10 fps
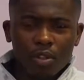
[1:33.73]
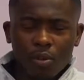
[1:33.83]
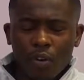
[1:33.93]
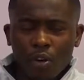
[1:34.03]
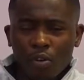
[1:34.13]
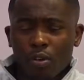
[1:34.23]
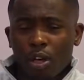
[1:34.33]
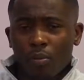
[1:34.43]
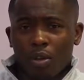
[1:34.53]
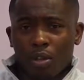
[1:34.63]
So with our Grow
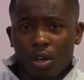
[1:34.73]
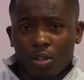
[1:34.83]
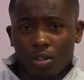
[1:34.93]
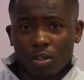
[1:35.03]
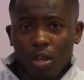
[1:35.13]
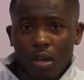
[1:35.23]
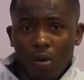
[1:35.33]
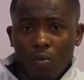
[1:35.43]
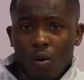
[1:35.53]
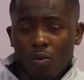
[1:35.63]
Getter podcast,
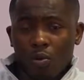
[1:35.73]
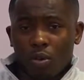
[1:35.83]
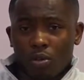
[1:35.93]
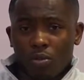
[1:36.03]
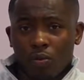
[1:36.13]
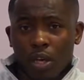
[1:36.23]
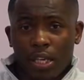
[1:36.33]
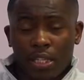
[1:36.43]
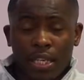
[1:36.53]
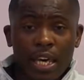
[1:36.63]
what we want to do with
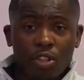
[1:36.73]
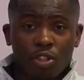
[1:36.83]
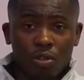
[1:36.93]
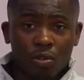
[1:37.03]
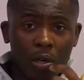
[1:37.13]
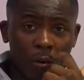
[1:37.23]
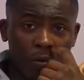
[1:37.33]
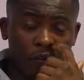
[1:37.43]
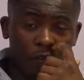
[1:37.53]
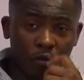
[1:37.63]
that is connect you
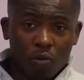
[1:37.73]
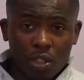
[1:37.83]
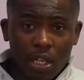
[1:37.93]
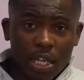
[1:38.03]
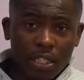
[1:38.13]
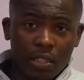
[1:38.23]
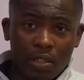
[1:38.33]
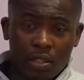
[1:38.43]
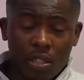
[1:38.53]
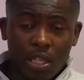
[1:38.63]
with the thoughts and
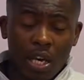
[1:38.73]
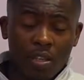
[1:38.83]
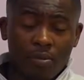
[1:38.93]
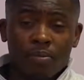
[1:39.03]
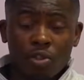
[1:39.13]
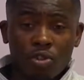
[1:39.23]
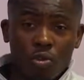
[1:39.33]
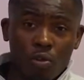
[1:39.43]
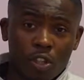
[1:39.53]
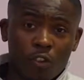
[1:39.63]
ideas, and again, the
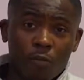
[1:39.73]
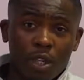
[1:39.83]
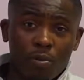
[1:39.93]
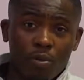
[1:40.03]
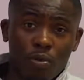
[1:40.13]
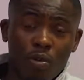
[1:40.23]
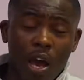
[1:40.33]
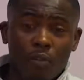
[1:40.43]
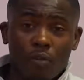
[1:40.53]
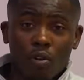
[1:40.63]
stories of people who
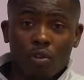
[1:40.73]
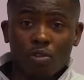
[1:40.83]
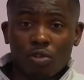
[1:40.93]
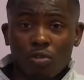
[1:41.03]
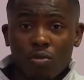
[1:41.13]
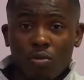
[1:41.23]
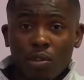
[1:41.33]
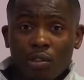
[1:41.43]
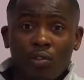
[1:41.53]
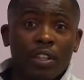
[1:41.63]
have gone on to do
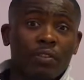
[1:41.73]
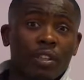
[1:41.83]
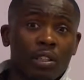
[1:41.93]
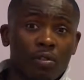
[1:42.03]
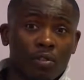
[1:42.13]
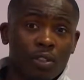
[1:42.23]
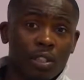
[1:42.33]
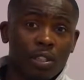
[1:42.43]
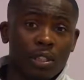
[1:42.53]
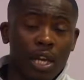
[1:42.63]
great things
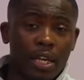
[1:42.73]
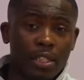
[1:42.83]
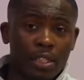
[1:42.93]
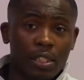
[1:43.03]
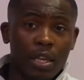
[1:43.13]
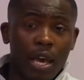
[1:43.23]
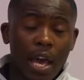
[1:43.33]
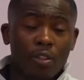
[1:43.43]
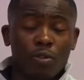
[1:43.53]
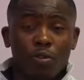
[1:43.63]
within society,
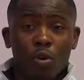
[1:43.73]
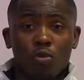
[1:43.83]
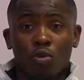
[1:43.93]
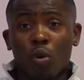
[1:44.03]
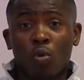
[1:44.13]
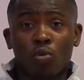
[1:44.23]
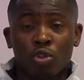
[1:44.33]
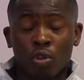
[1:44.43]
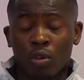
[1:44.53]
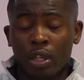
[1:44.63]
and those who are
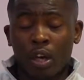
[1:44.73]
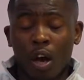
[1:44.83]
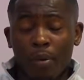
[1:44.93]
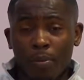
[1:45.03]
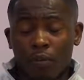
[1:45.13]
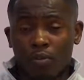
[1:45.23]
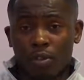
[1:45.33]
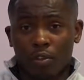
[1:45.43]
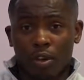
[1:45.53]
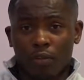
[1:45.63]
also on their come up of
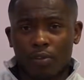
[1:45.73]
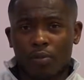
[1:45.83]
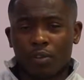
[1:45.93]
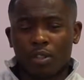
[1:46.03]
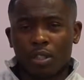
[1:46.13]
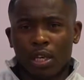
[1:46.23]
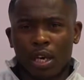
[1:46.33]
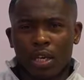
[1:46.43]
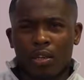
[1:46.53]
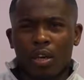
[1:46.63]
doing great things within
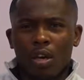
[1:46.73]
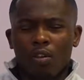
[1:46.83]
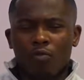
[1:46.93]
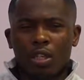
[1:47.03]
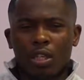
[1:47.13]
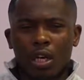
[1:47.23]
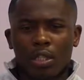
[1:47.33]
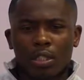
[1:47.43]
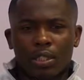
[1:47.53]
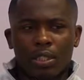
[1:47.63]
society, and really
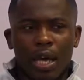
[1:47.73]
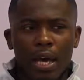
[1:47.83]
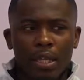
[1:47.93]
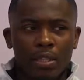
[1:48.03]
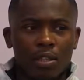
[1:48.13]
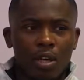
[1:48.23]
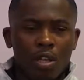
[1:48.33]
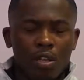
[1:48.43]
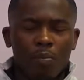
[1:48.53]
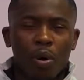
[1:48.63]
understand
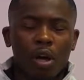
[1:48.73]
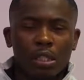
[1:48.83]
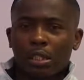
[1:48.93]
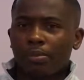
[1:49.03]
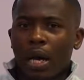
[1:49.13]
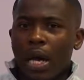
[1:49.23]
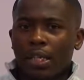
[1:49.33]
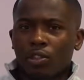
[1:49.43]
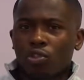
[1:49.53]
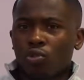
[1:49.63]
the person
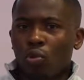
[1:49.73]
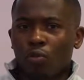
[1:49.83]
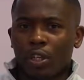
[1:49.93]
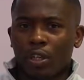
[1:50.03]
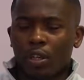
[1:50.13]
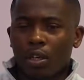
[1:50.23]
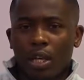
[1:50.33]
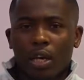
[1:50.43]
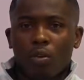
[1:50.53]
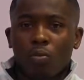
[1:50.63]
behind the story.
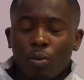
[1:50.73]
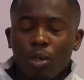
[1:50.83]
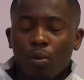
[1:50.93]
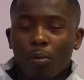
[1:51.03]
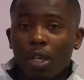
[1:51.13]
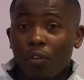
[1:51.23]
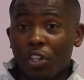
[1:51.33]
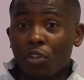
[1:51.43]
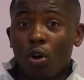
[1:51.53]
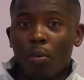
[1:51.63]
Like, we probably
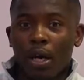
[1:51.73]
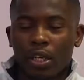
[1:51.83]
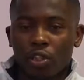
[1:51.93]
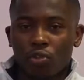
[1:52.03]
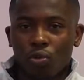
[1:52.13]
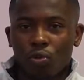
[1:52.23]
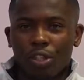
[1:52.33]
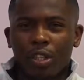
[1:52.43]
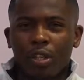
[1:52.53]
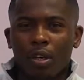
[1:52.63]
already know about their
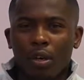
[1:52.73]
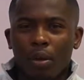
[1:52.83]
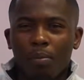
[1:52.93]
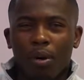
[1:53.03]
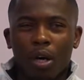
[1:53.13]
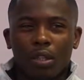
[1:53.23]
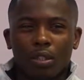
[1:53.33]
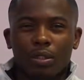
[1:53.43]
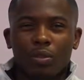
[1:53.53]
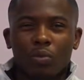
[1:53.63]
story, but
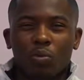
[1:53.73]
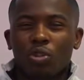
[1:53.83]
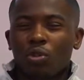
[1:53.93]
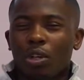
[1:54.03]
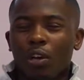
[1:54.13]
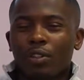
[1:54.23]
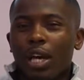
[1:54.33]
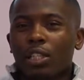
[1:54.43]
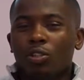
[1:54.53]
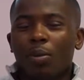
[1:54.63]
would you not love to
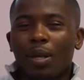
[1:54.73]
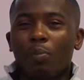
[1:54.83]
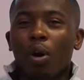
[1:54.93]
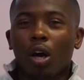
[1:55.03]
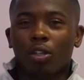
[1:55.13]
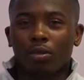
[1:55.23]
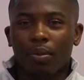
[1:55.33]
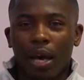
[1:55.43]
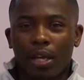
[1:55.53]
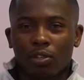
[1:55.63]
actually know about the person
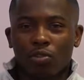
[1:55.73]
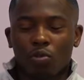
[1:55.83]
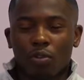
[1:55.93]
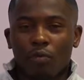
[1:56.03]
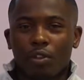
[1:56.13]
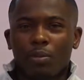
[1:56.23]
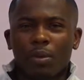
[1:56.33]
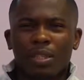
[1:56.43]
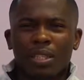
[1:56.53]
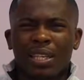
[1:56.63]
behind the story and really be
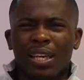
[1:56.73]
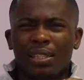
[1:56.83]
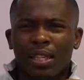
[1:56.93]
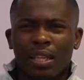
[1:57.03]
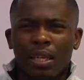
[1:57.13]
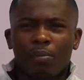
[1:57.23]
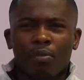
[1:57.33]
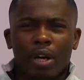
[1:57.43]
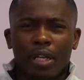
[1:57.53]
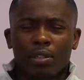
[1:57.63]
able to get inside their
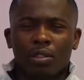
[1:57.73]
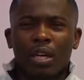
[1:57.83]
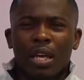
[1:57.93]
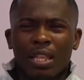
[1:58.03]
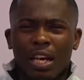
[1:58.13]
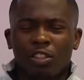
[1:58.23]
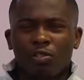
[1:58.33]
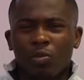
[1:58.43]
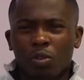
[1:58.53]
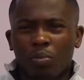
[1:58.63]
brain? So that's
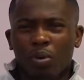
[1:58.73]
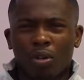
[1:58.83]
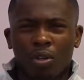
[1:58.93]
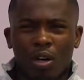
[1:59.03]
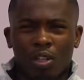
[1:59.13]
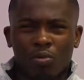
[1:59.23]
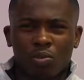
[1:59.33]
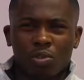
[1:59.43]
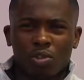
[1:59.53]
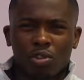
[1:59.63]
really what the podcast
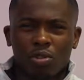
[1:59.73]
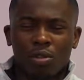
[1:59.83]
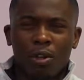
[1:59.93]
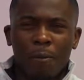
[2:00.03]
will look to do.